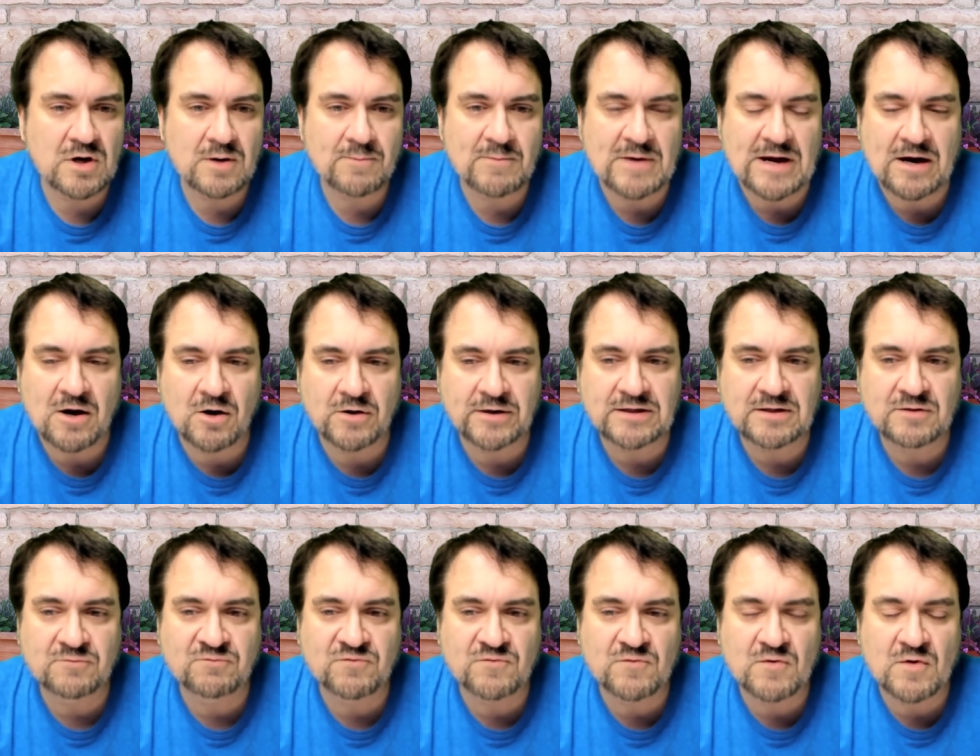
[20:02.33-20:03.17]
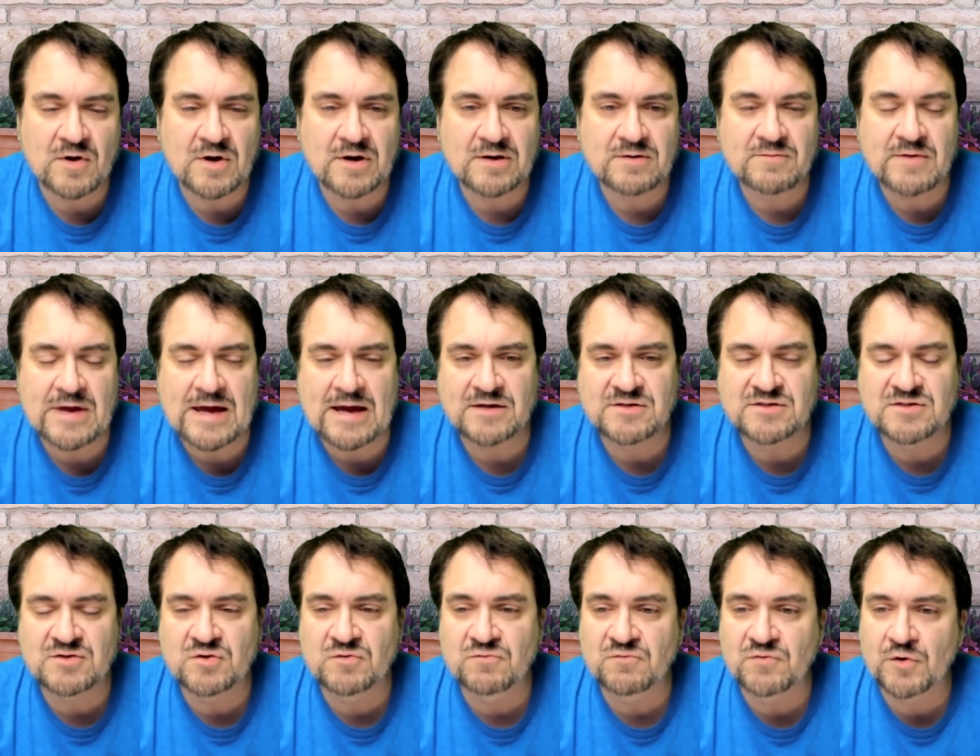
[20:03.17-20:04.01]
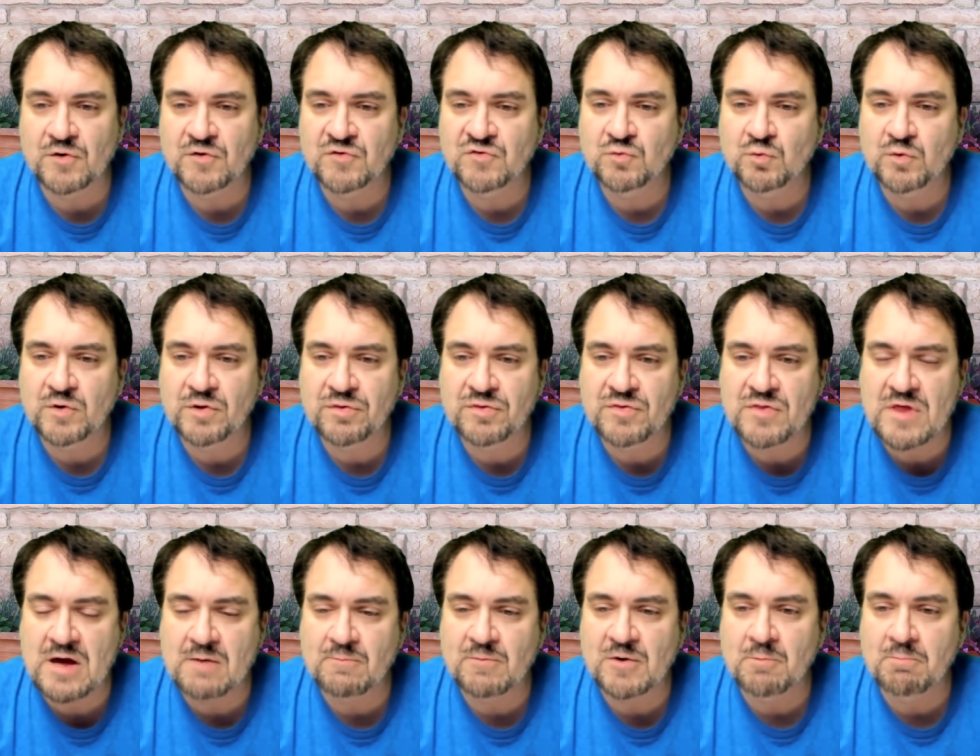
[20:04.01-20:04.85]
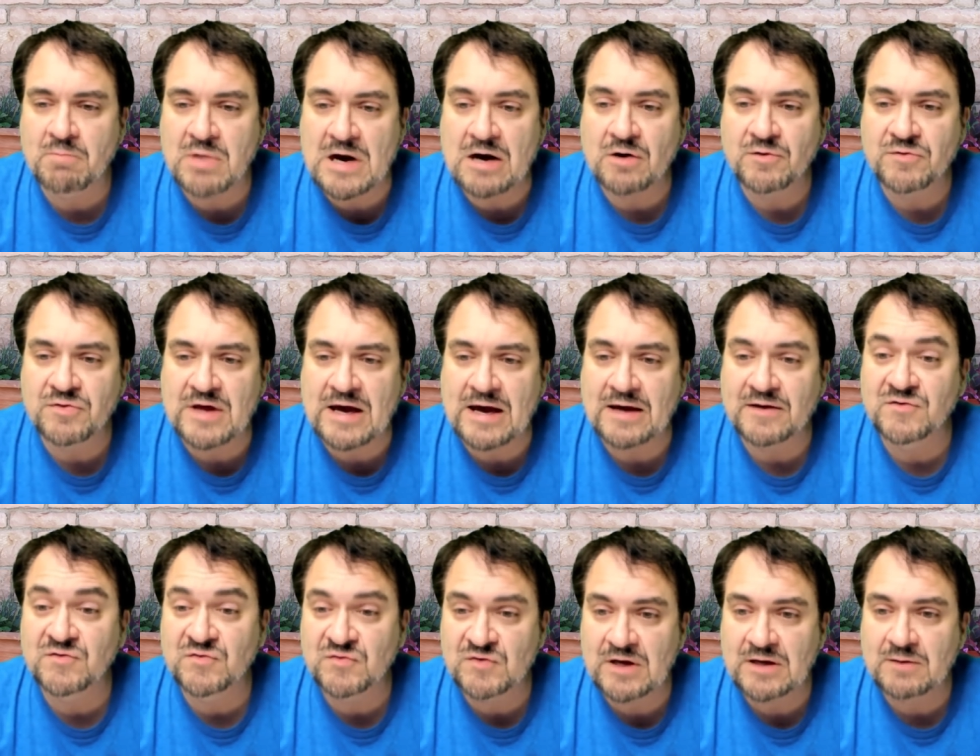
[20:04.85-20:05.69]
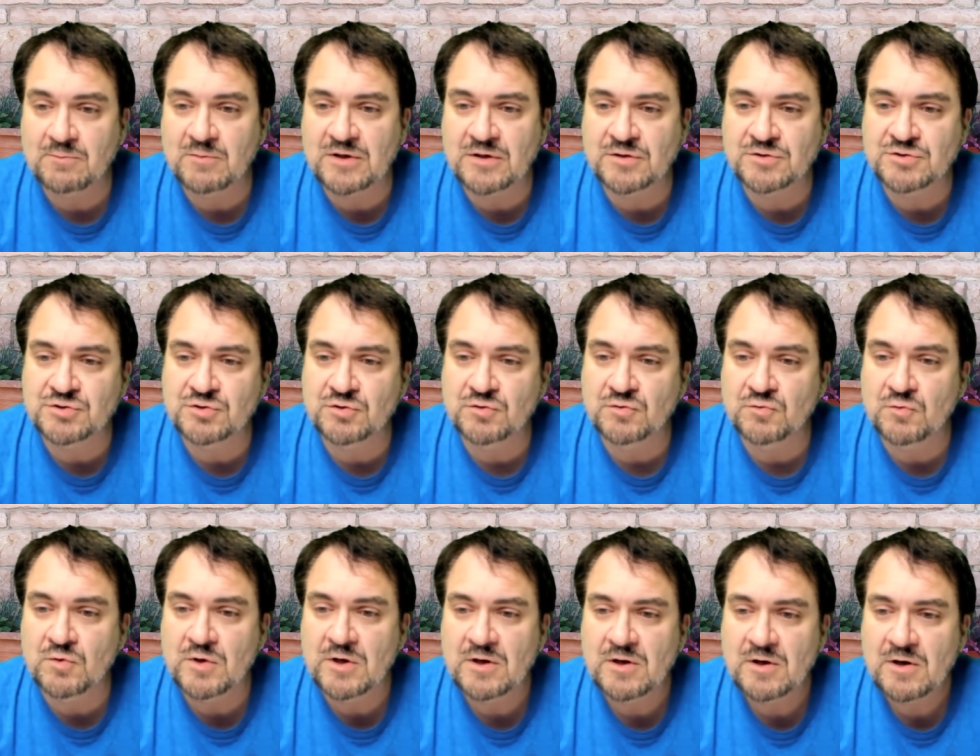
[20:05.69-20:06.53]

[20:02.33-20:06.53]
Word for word: Um, I already uh, had conversed with them about that same issue.